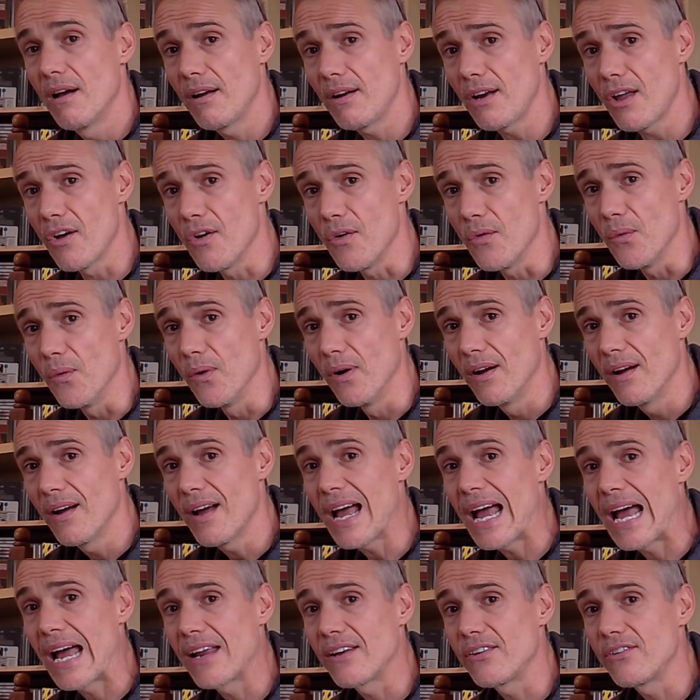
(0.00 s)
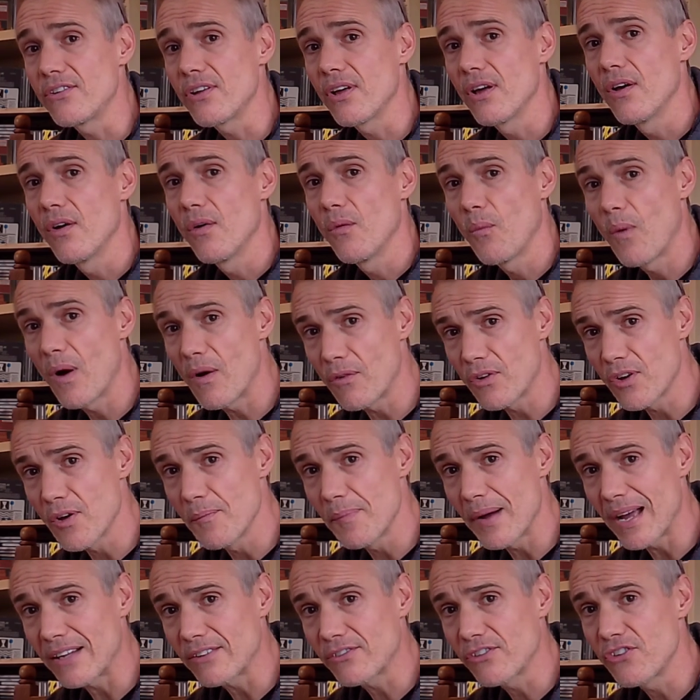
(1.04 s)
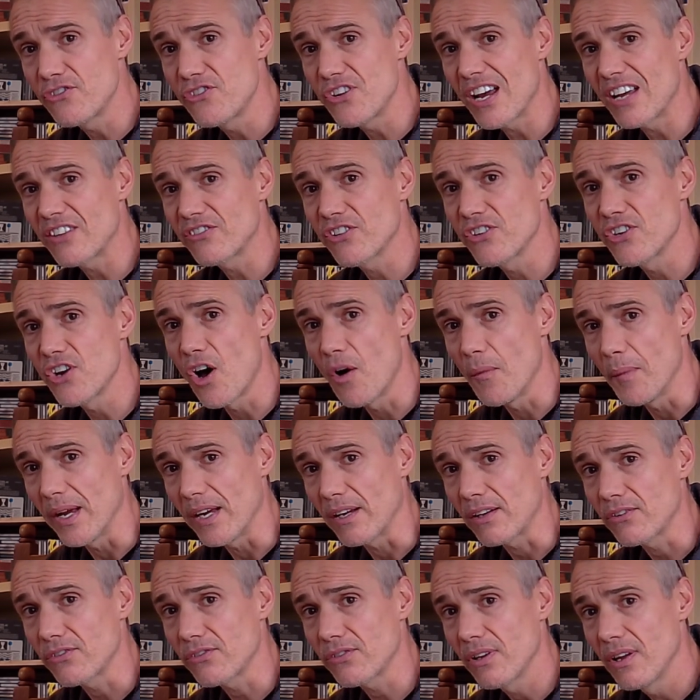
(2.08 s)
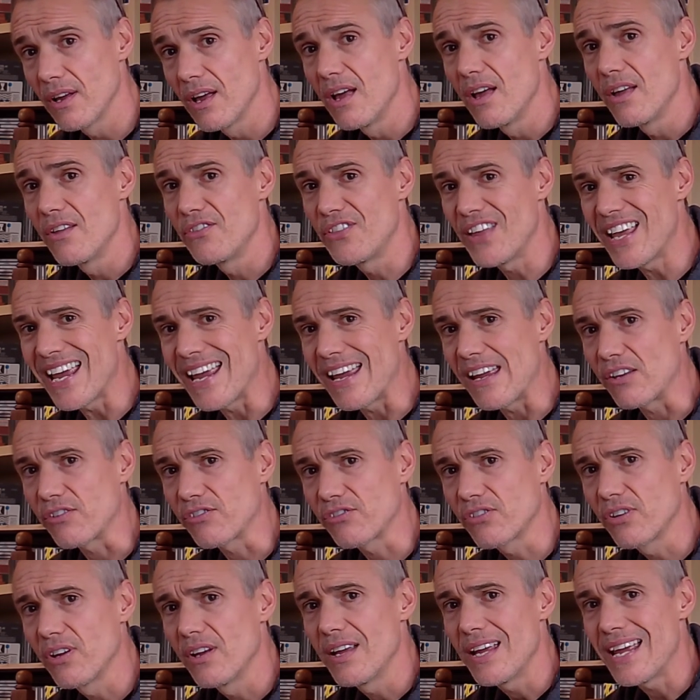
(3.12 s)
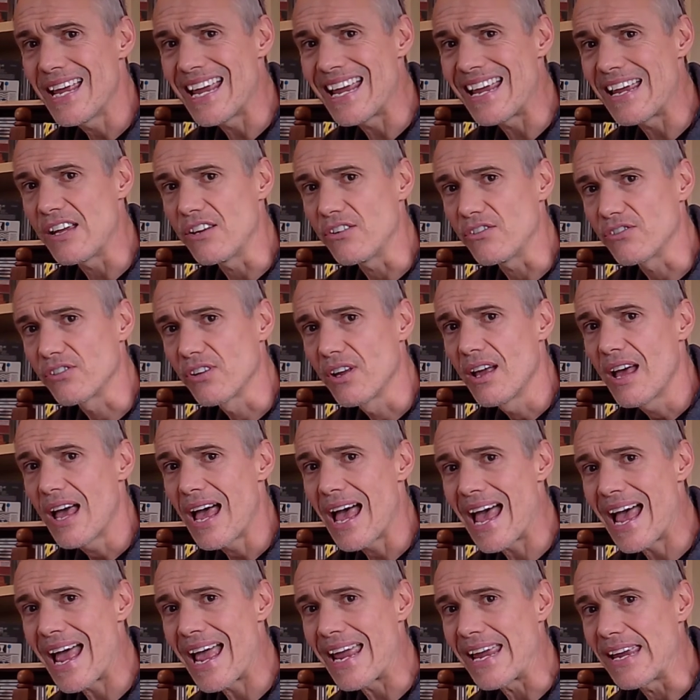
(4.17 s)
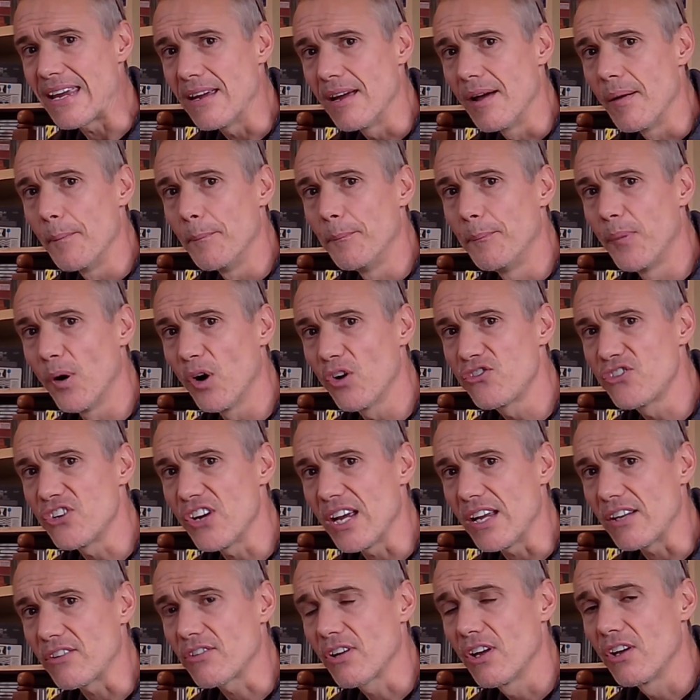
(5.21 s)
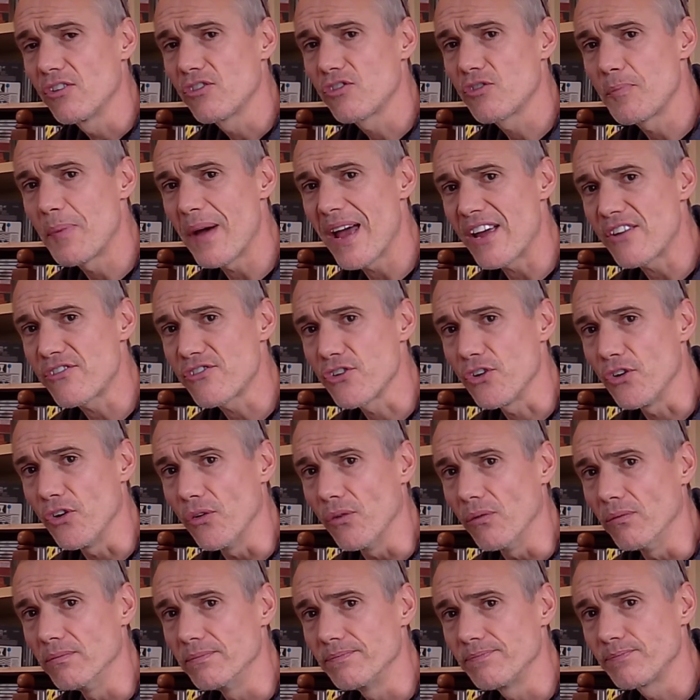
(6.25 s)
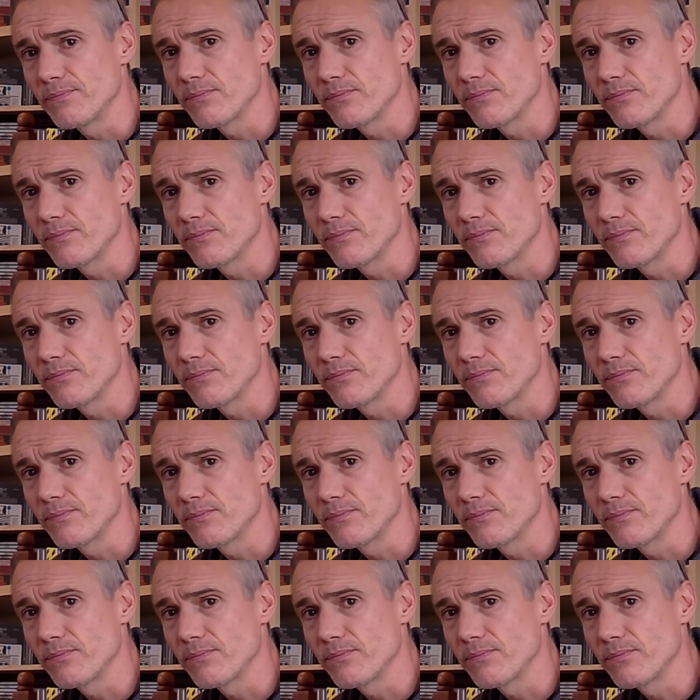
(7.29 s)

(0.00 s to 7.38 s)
Hello and welcome back to Jazzonomics. This is a budget special.